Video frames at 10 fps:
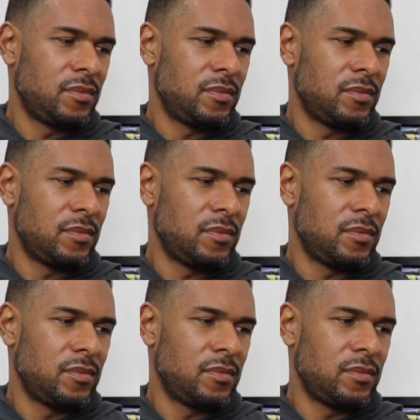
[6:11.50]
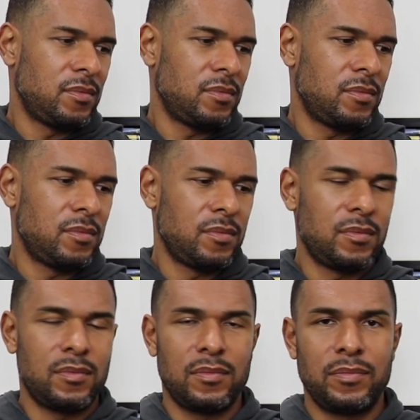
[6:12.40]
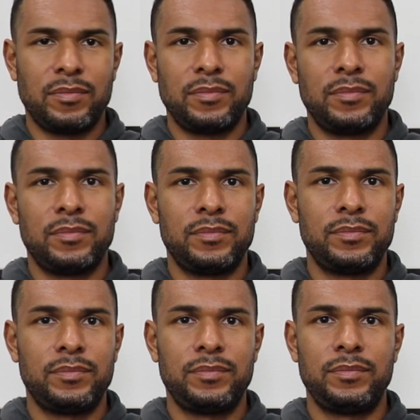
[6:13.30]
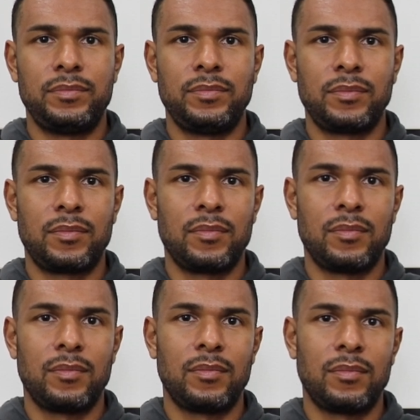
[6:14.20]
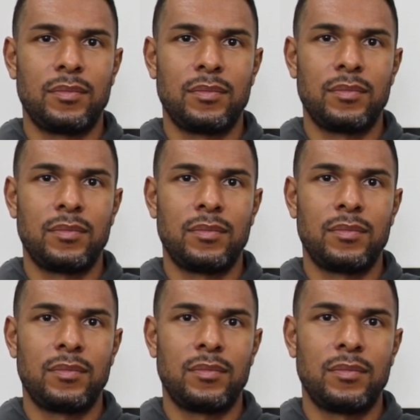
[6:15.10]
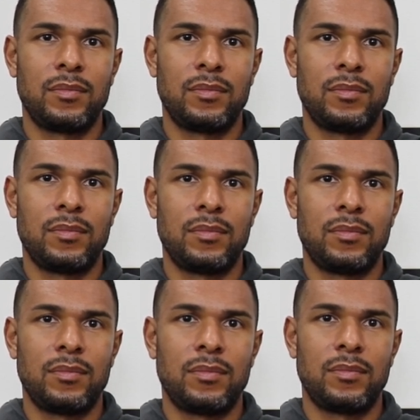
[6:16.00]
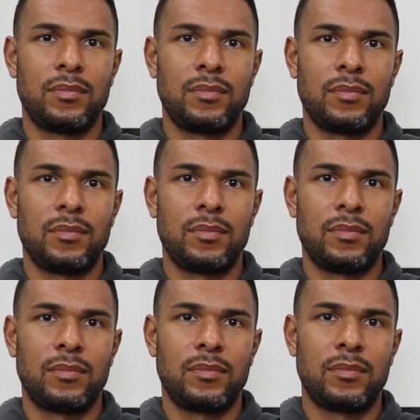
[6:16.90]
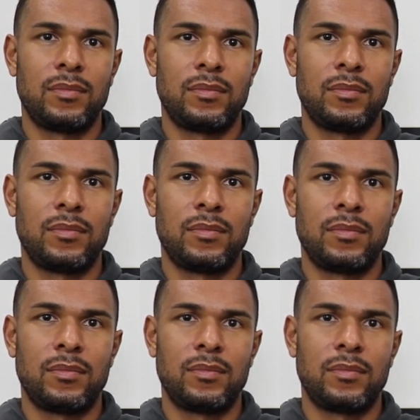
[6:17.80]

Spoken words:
No words are spoken by the person on screen.